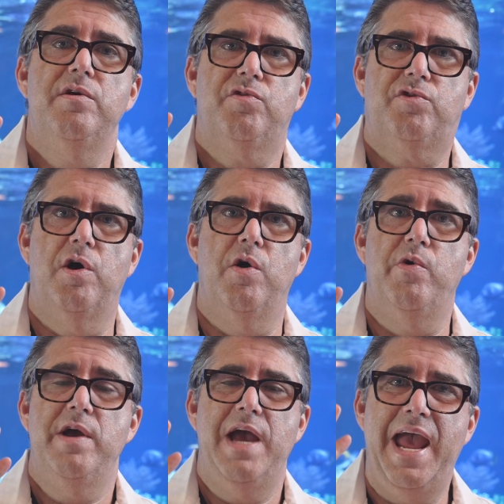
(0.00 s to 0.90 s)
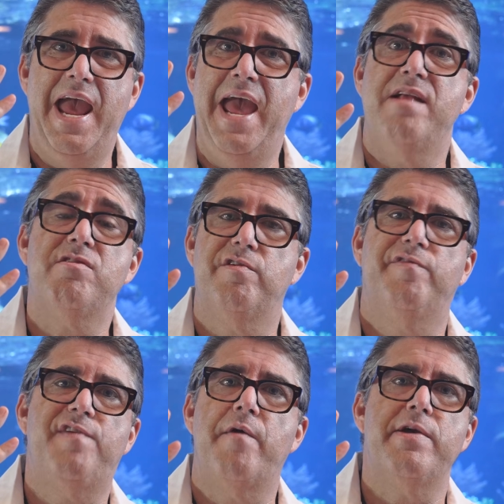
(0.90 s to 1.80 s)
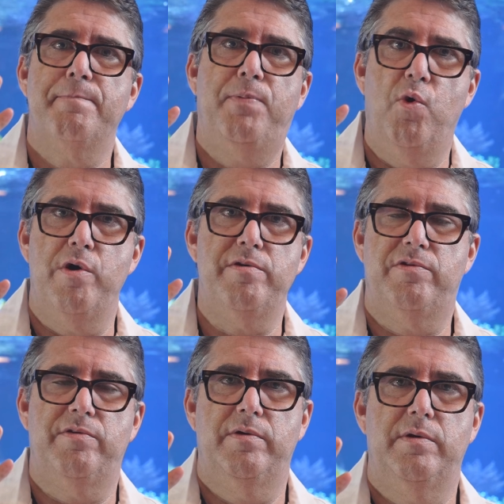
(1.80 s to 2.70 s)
So hands are very important.